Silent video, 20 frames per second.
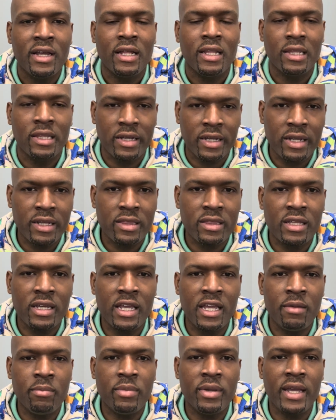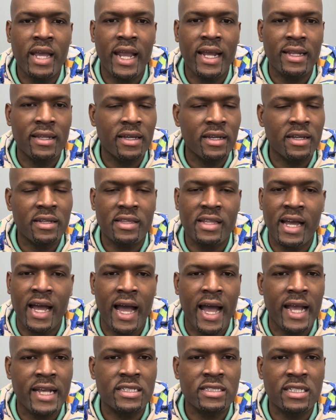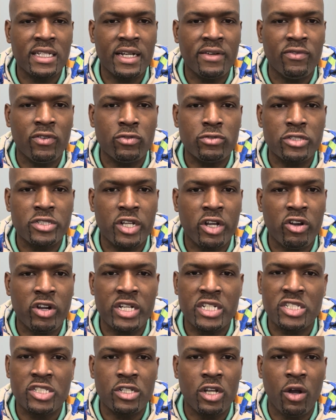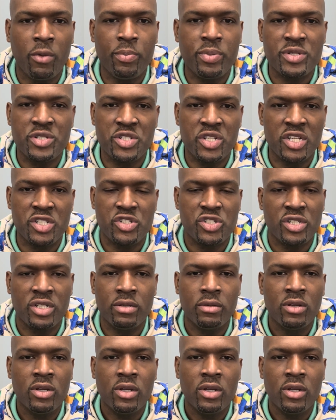Look at the NBA. Look at the highest levels. There is no position.